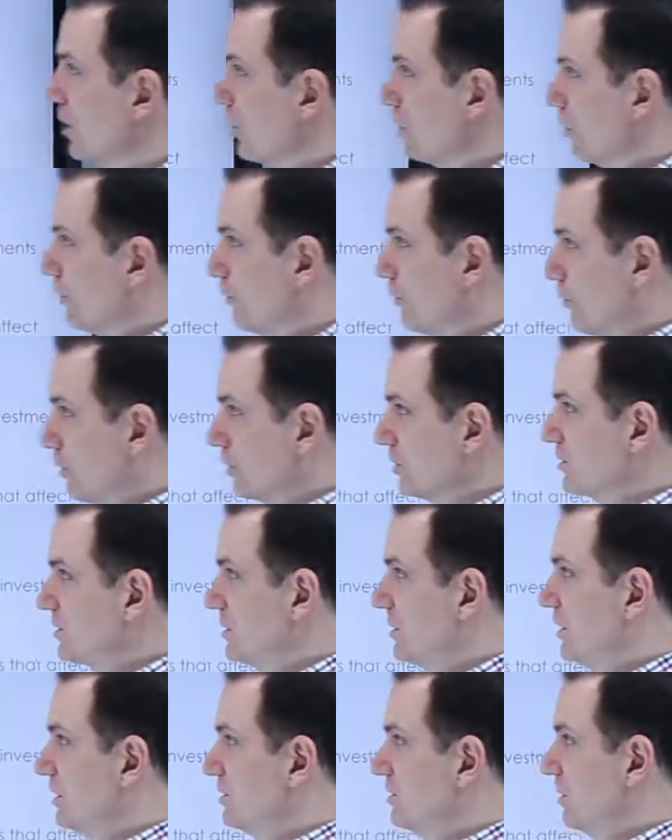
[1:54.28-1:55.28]
The first
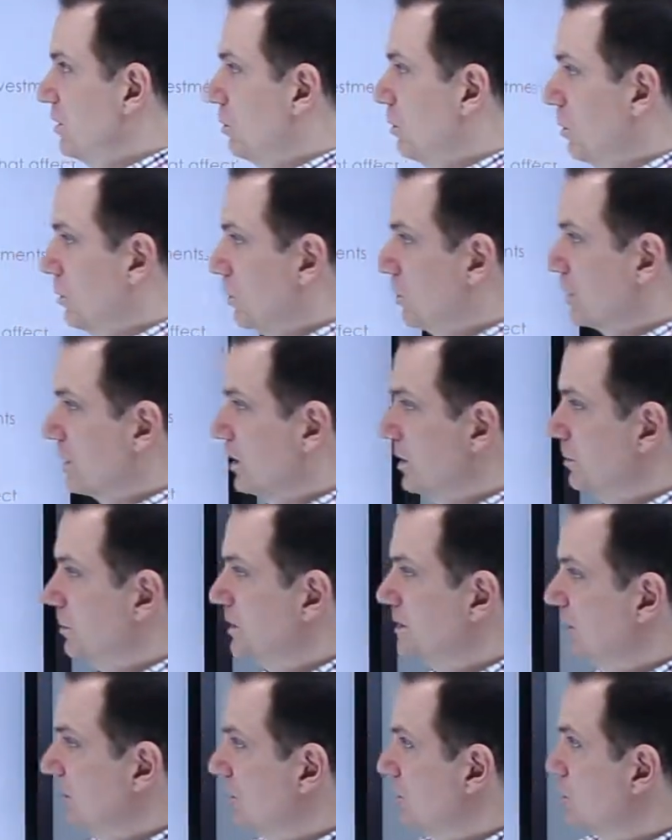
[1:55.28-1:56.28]
is, when we're going to be
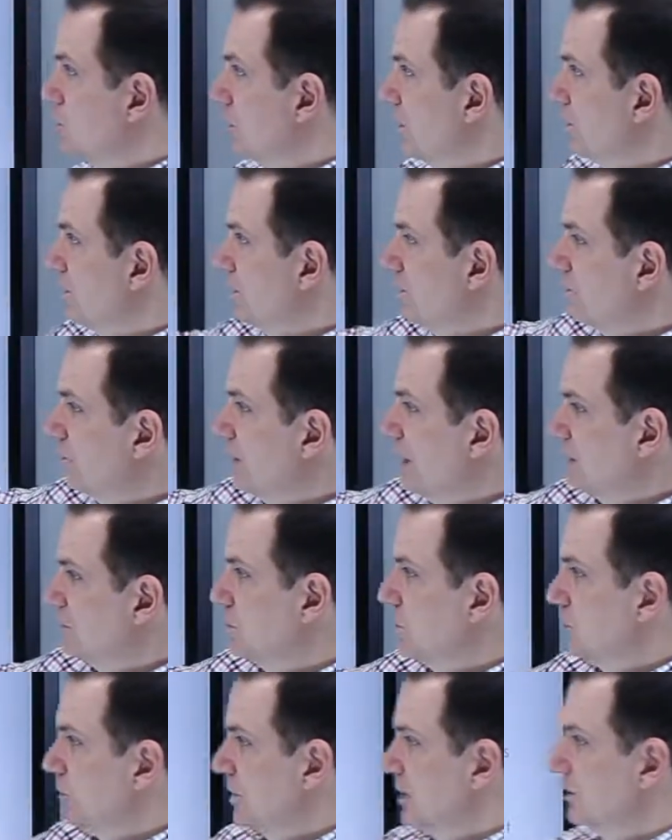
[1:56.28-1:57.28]
dealing with
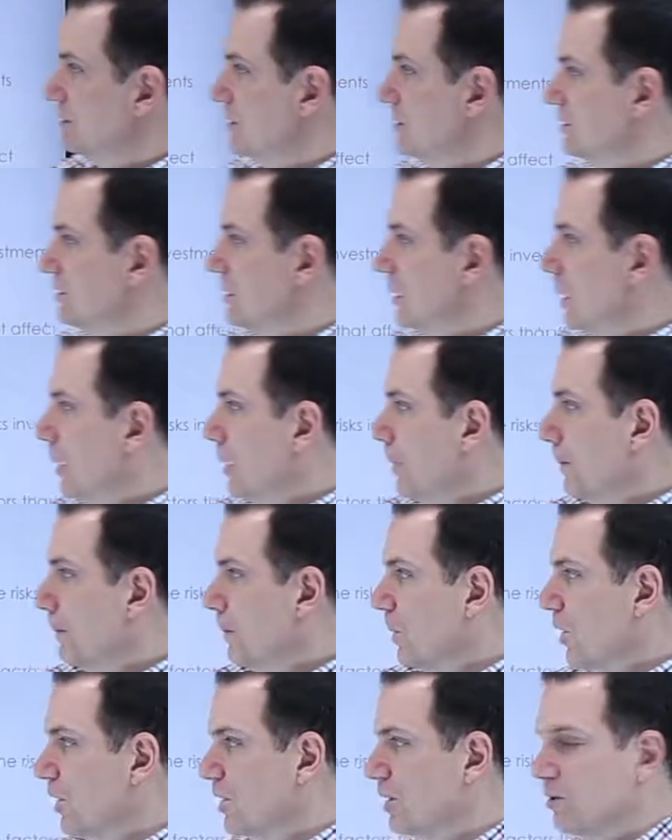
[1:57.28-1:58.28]
investment risk, is
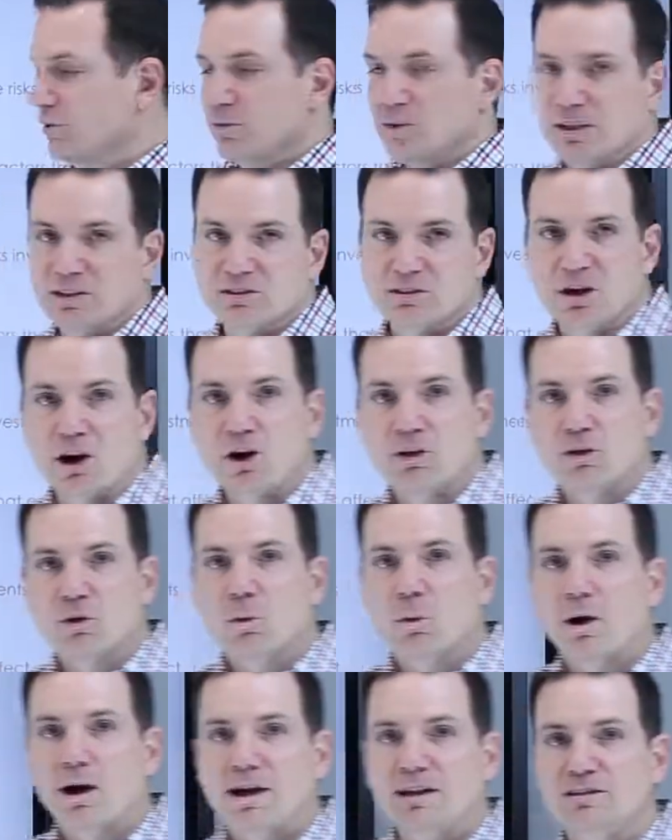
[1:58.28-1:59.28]
market risk,
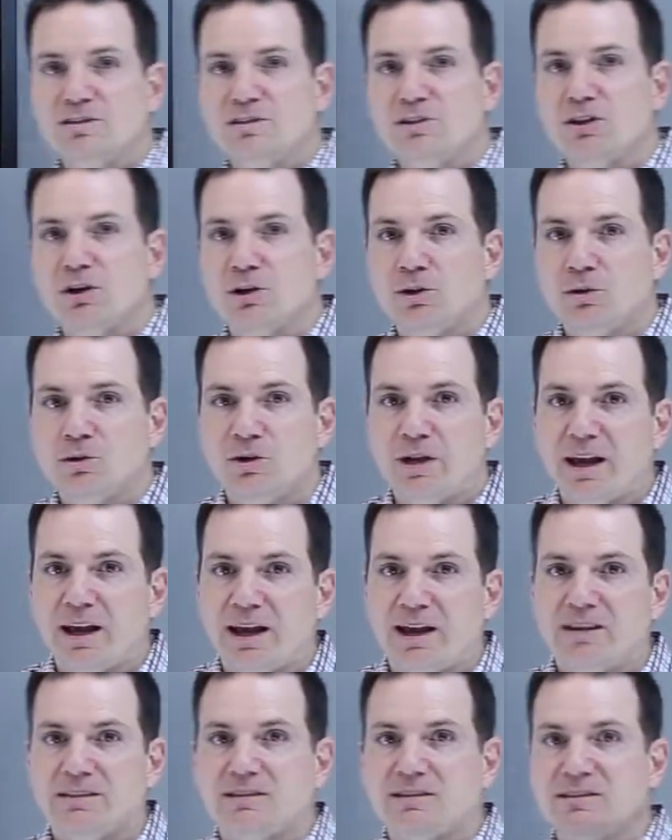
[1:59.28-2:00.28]
otherwise known
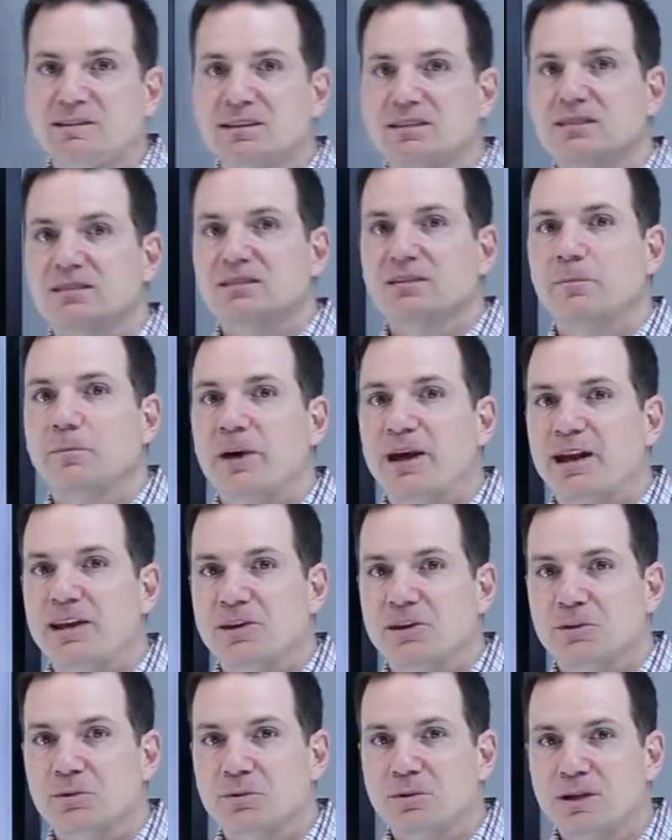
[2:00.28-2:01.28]
as
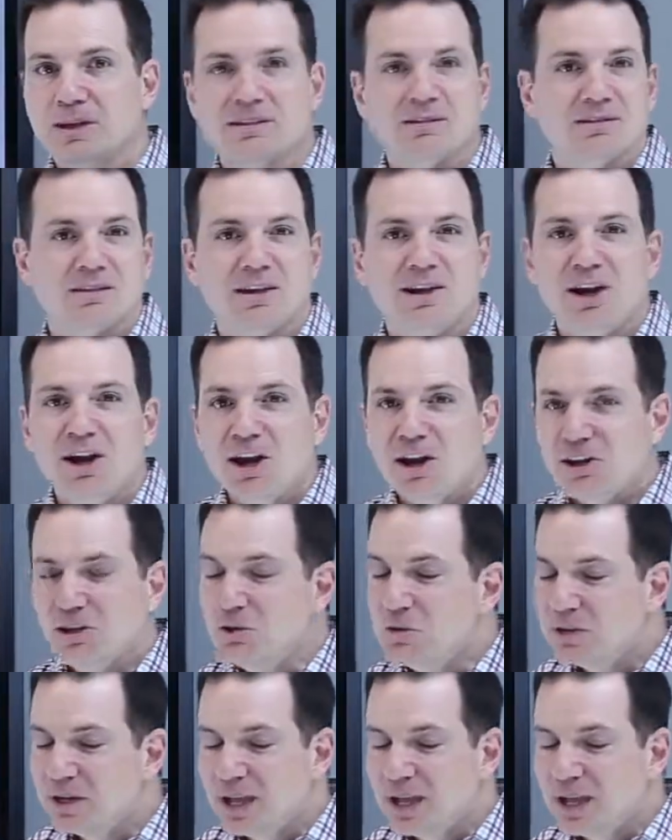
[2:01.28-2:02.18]
systematic risk. You